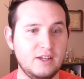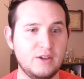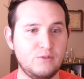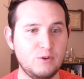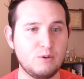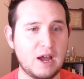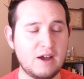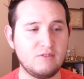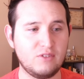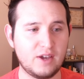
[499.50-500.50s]
if you
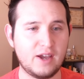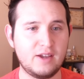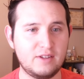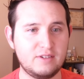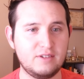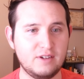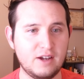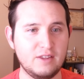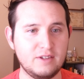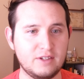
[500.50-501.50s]
have that,
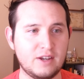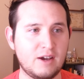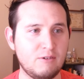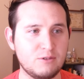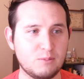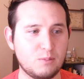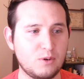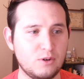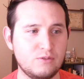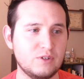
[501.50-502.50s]
I think now is a
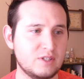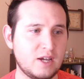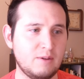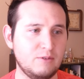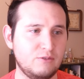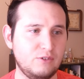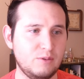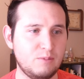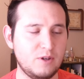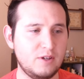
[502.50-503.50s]
perfect time to
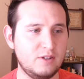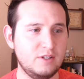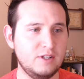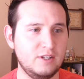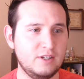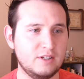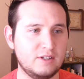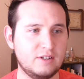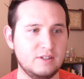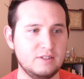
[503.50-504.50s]
flip it,
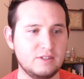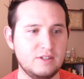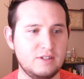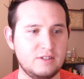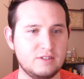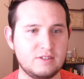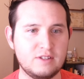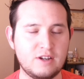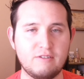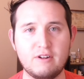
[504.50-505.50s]
because it is
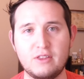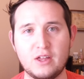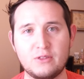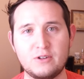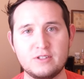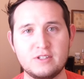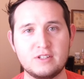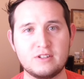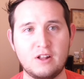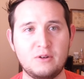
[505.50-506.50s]
sitting around that
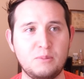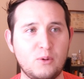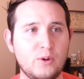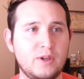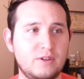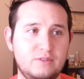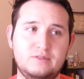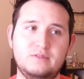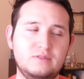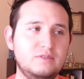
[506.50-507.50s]
$36 point.
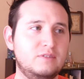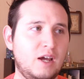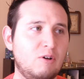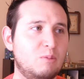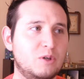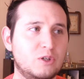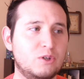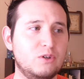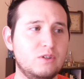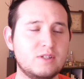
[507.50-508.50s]
Now would be a
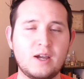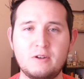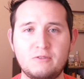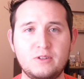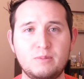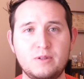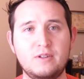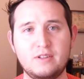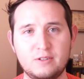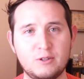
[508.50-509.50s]
good time to flip
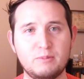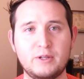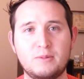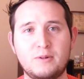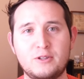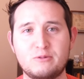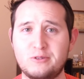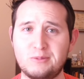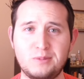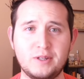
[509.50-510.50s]
it. You can make your money's
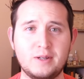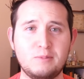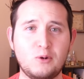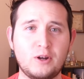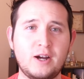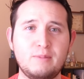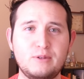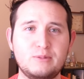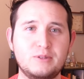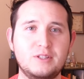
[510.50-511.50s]
worth, pick up more
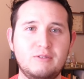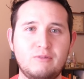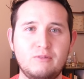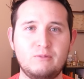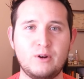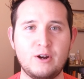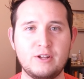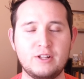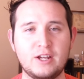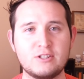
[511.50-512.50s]
copies when the
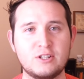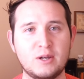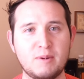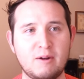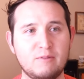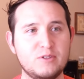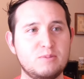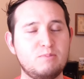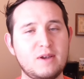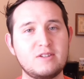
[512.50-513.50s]
Rarity collection come out,
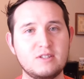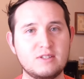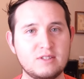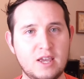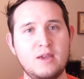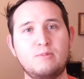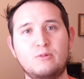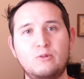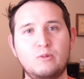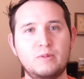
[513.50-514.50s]
especially since
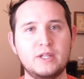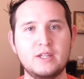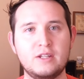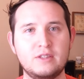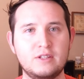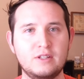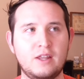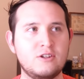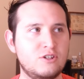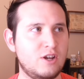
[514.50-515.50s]
April we'll be getting the
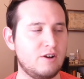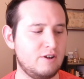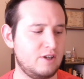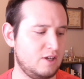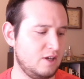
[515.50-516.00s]
legendary,